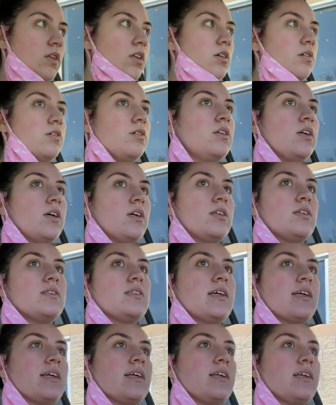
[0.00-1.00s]
Hold on a
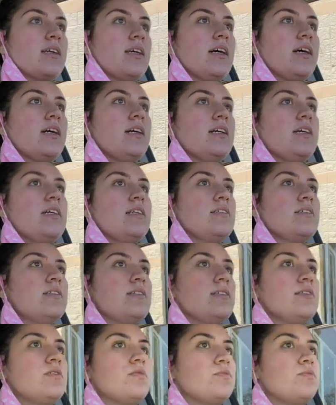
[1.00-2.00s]
second, guys.
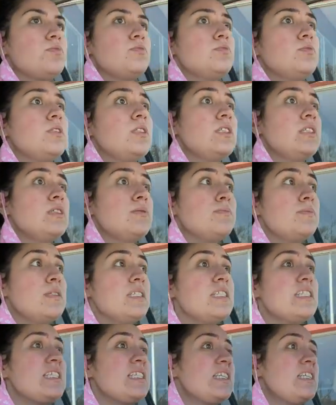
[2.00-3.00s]
It's really
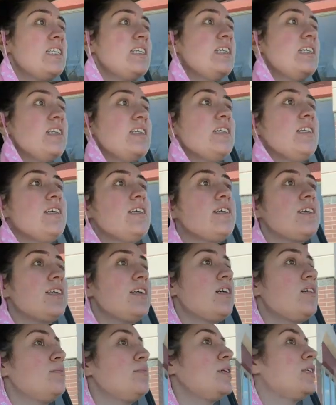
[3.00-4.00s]
busy in the
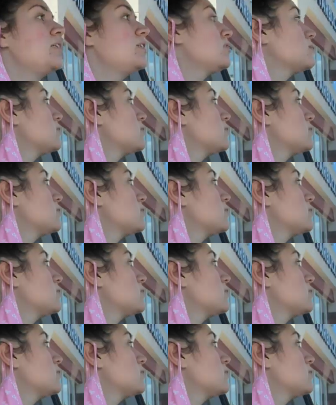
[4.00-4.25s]
area I'm in,